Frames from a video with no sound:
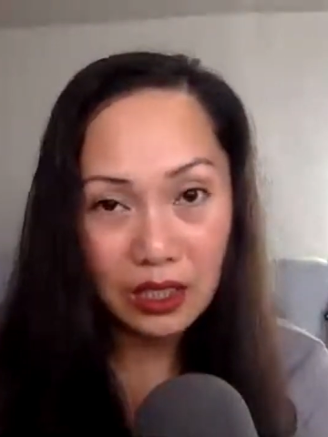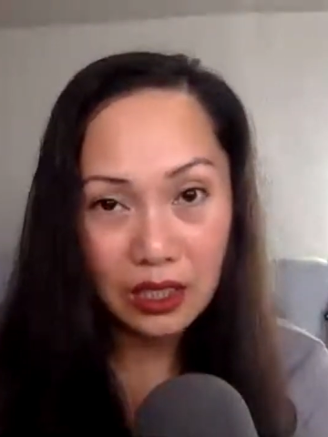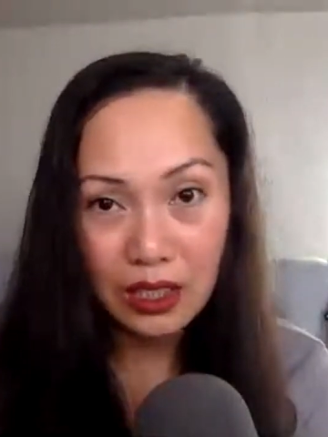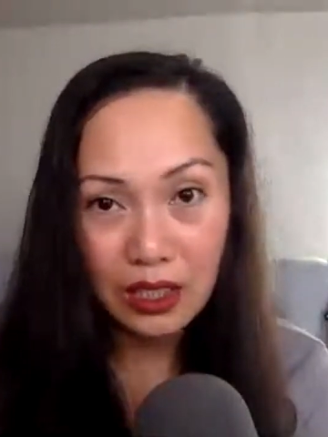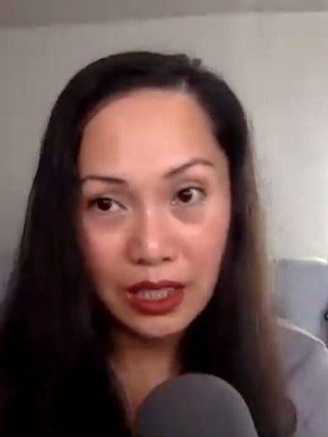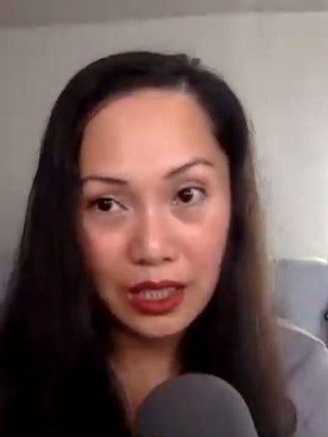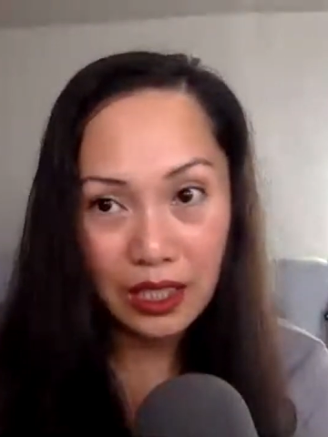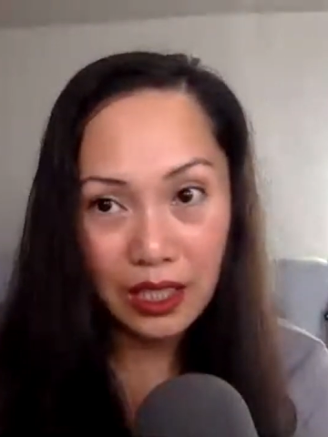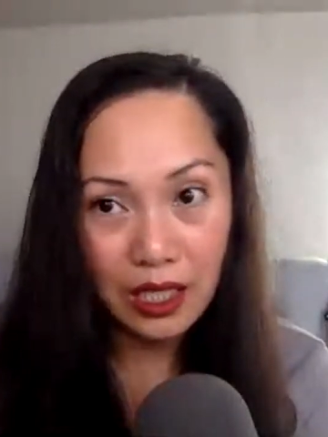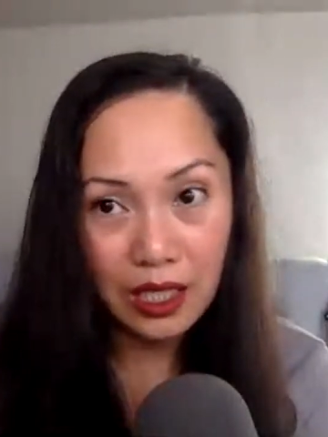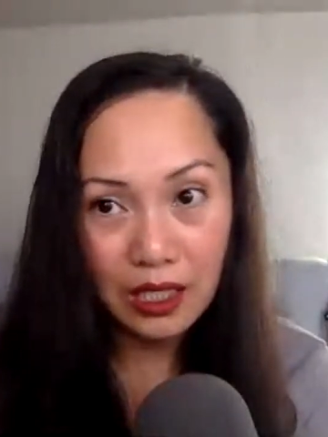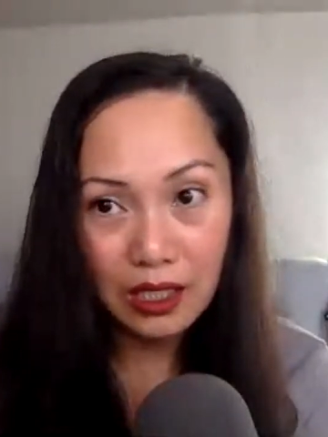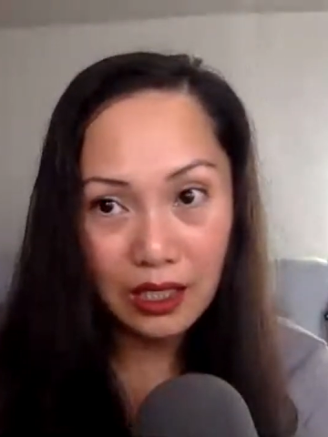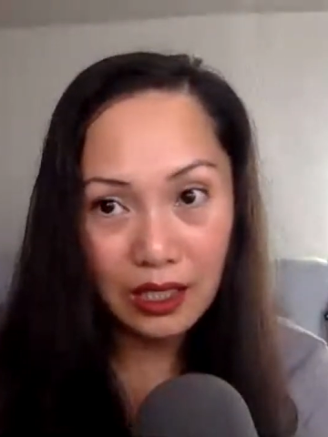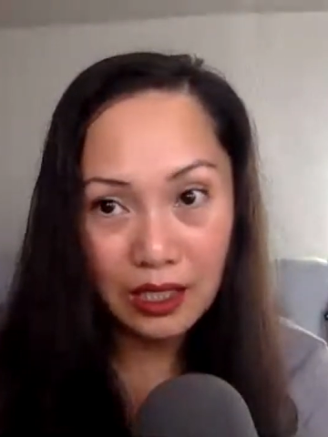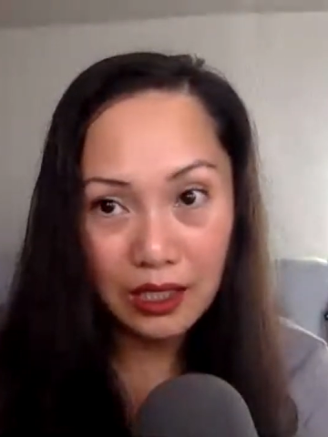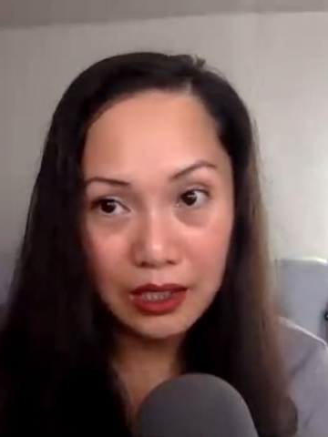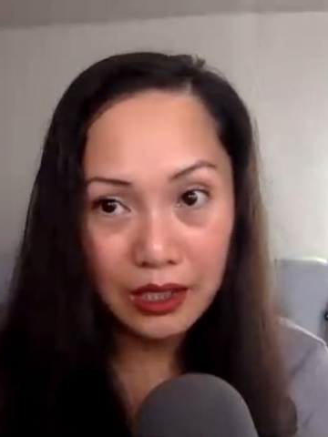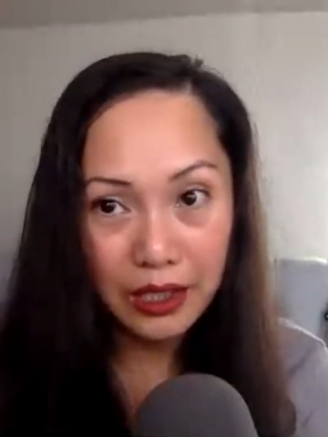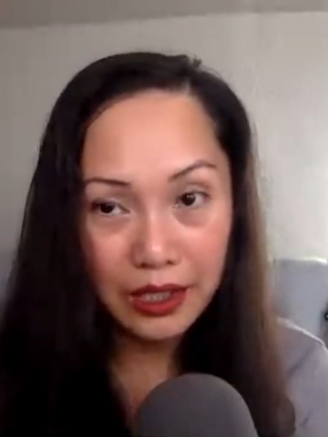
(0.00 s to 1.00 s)
like
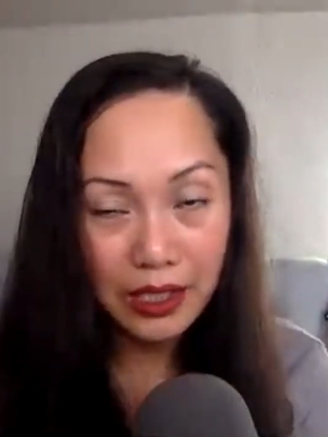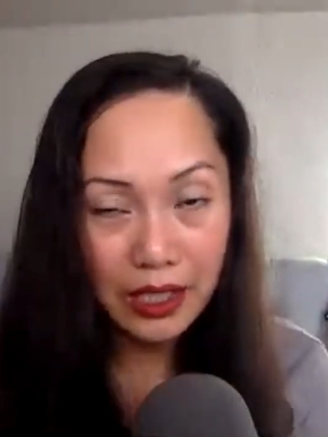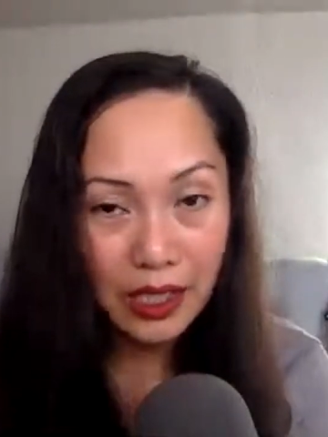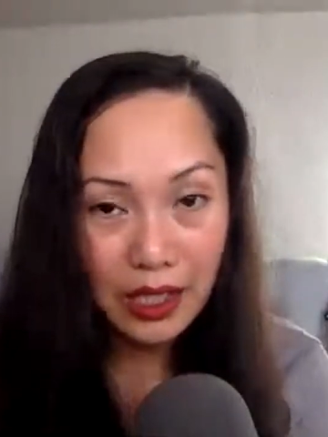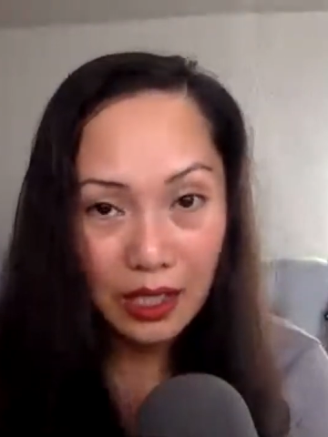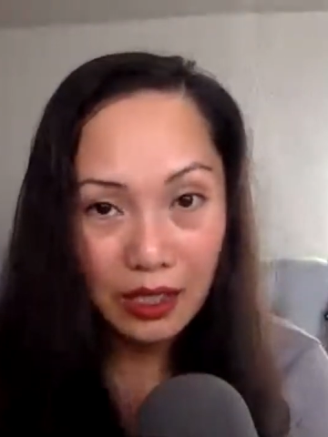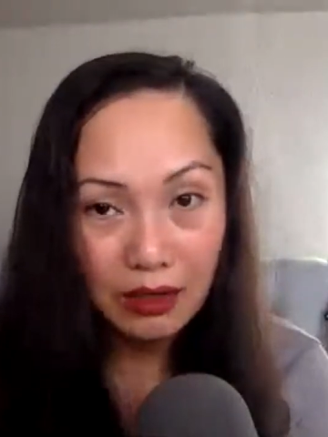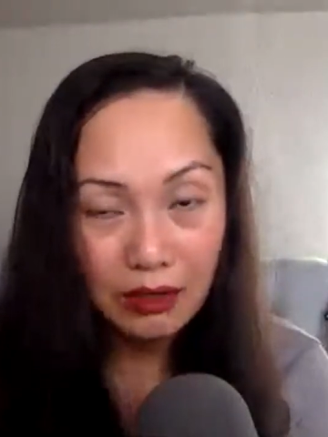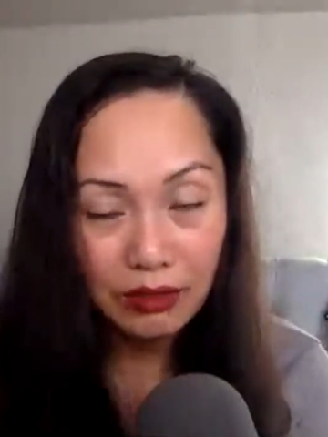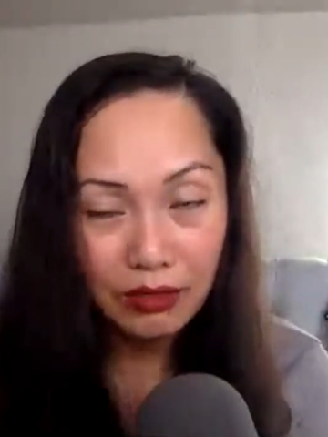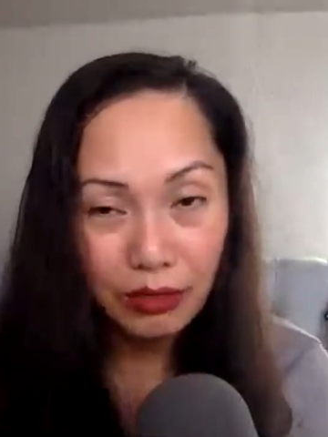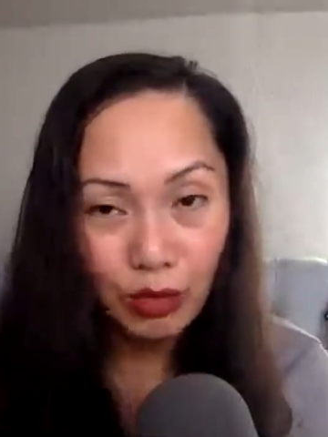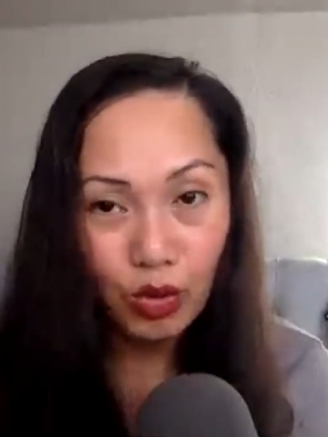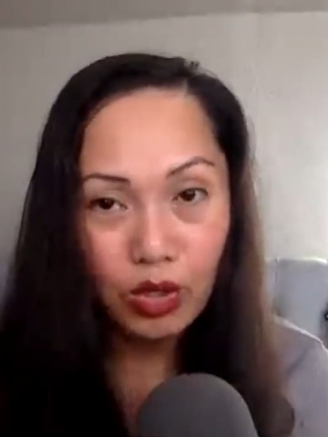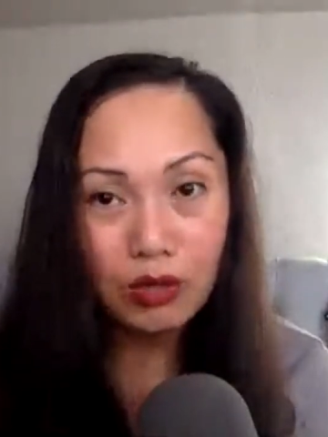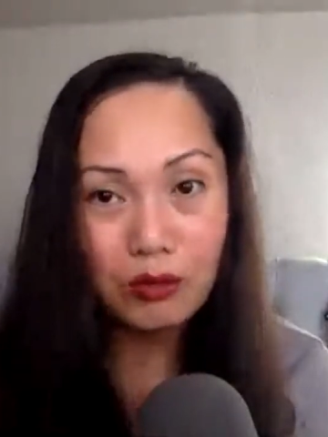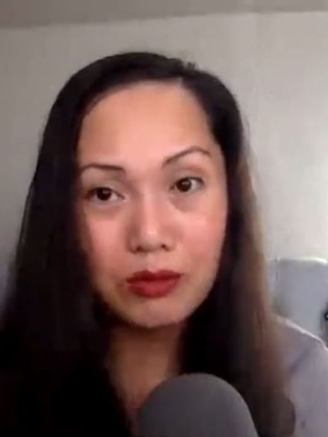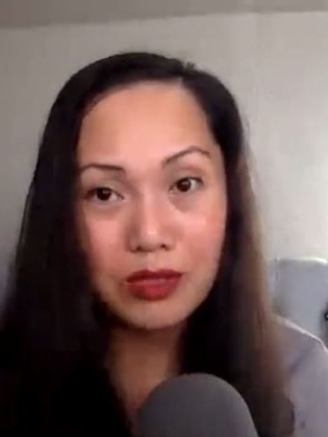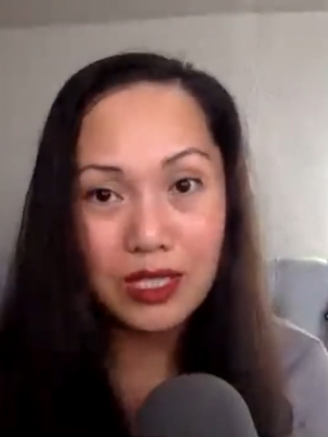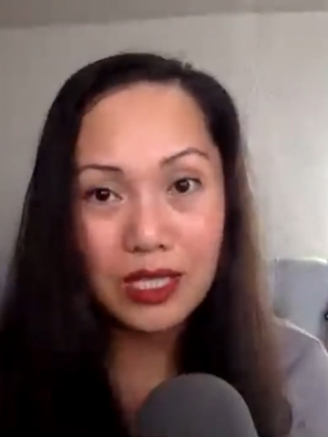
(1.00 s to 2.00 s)
I can't
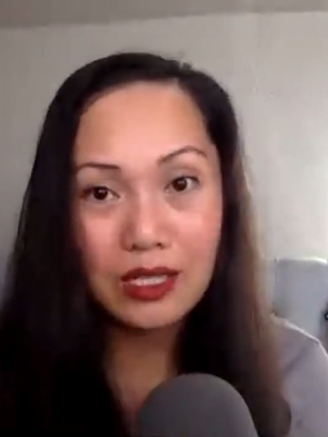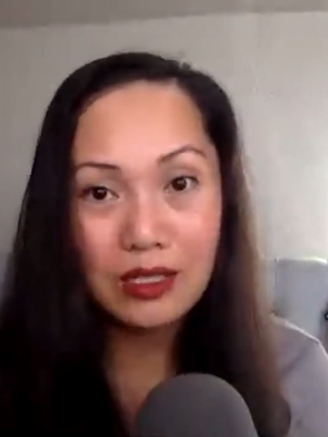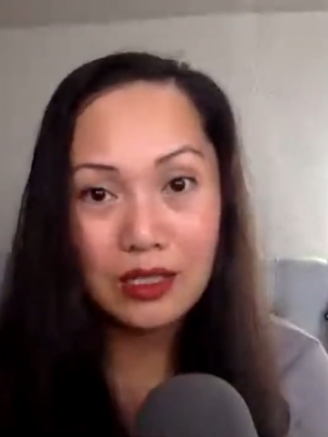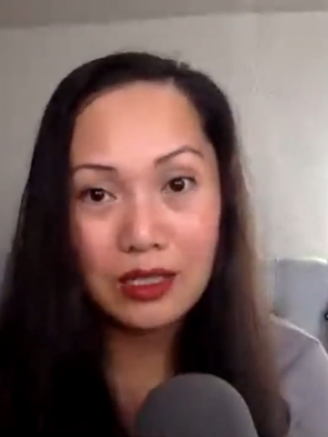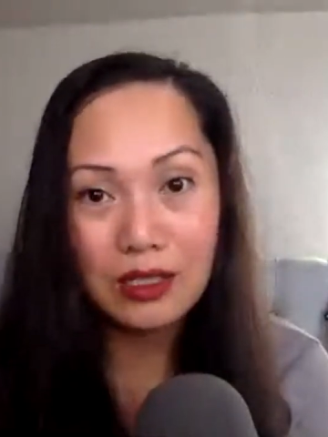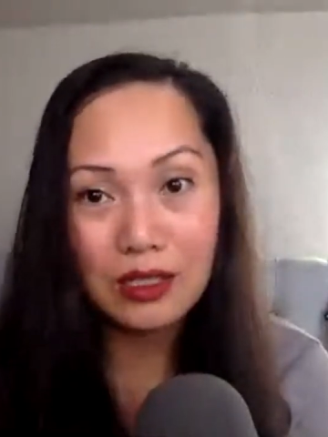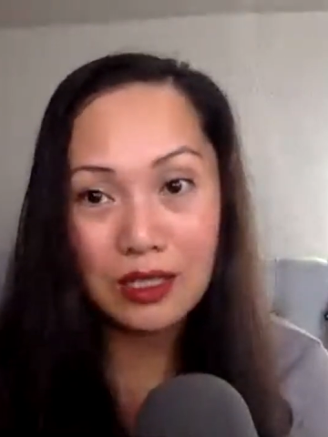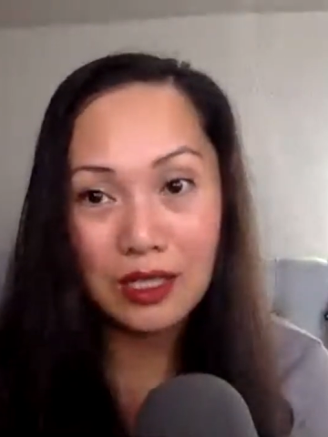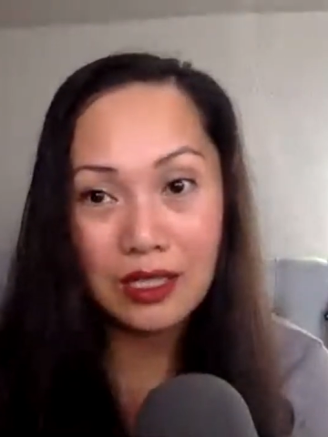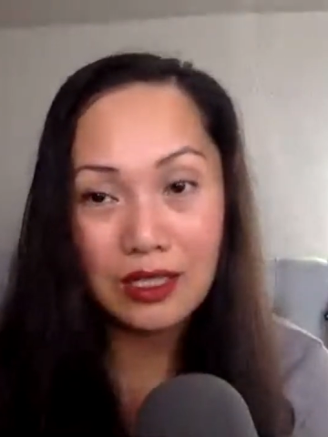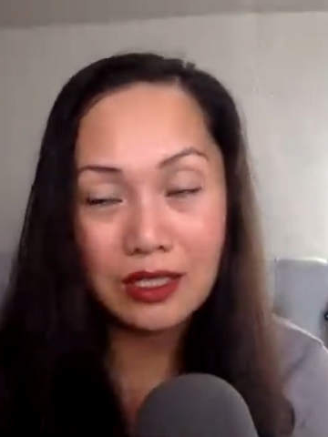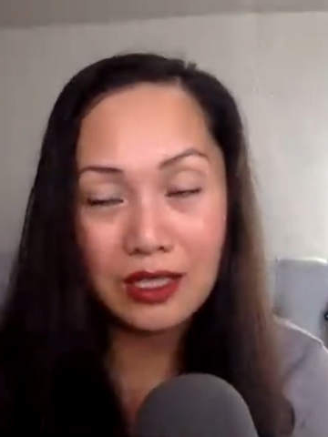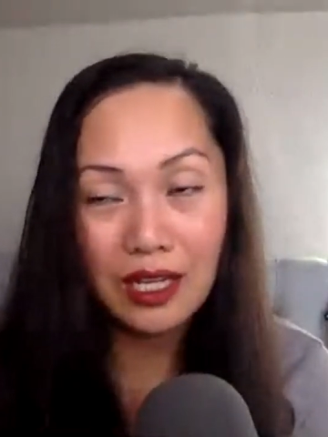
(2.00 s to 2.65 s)
form sentences.